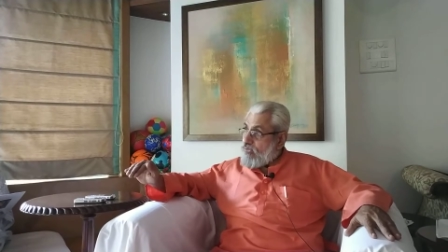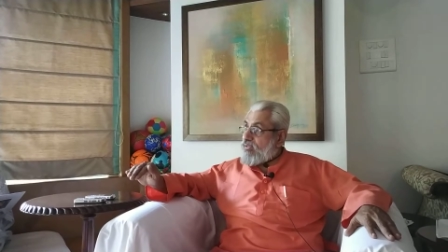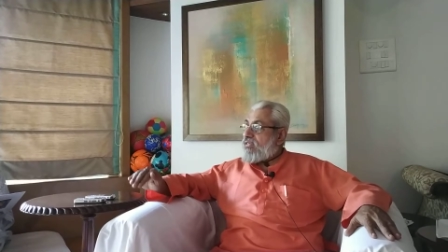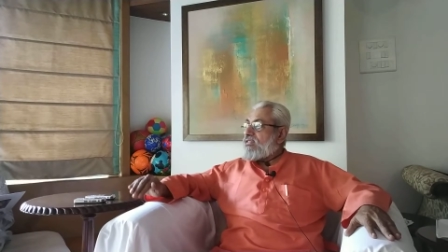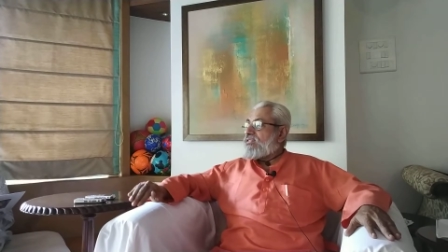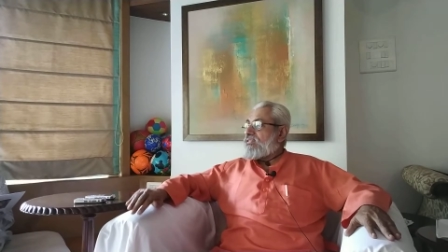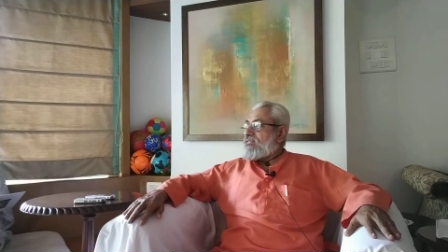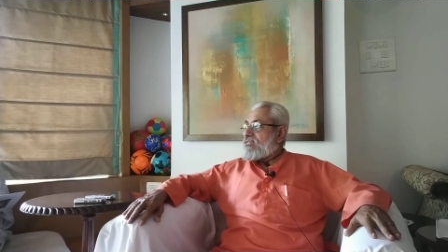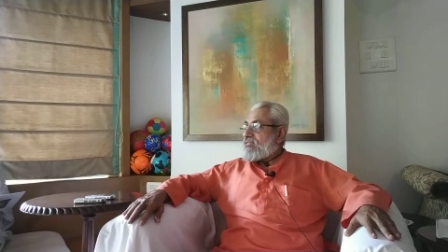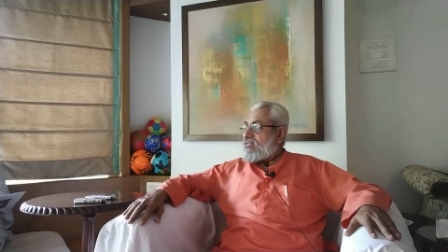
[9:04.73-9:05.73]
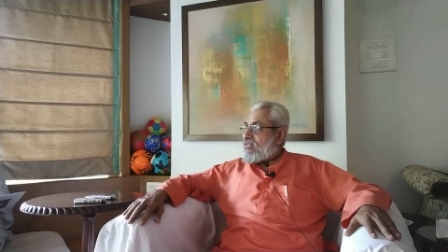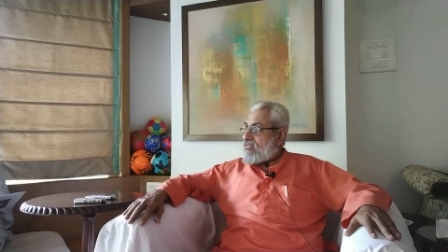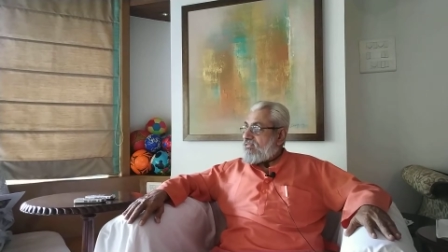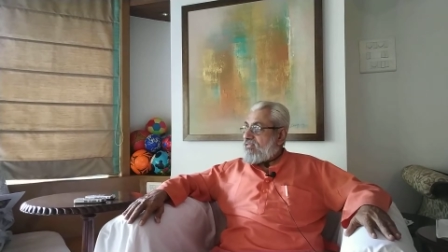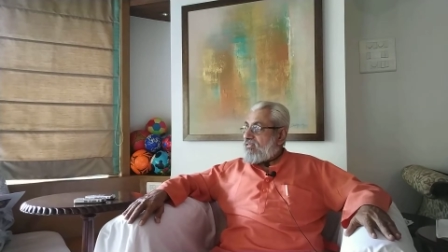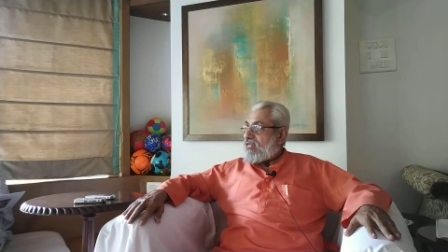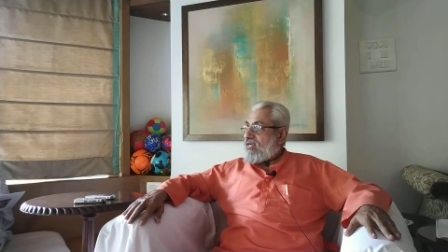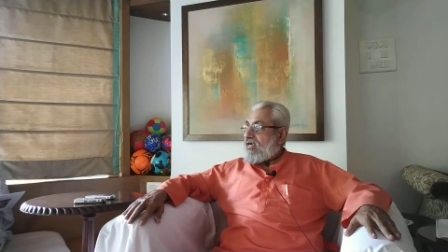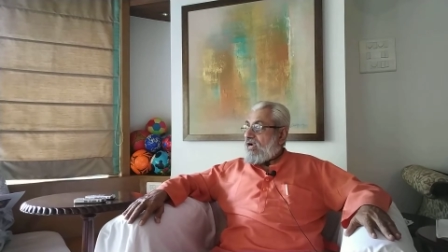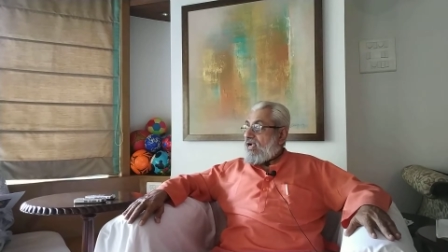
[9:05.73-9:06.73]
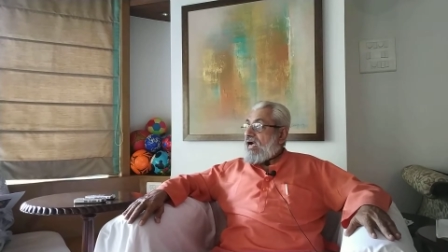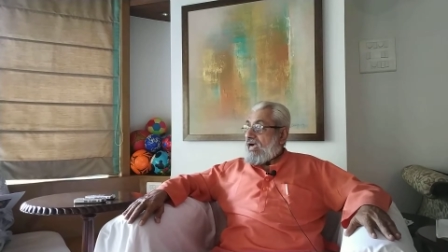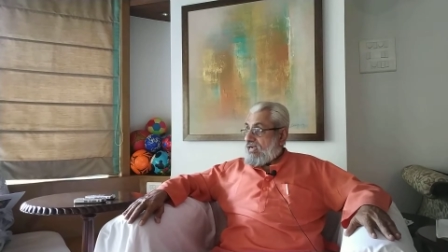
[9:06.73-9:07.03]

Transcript: to be conditioned. So if you're living in